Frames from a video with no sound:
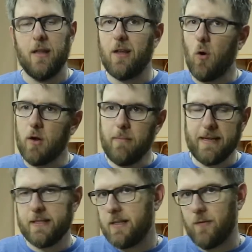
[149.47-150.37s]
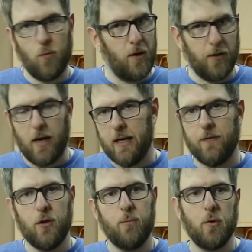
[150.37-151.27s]
The oil-based stuff will not.
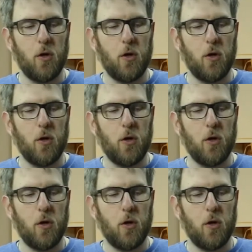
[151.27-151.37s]
If you put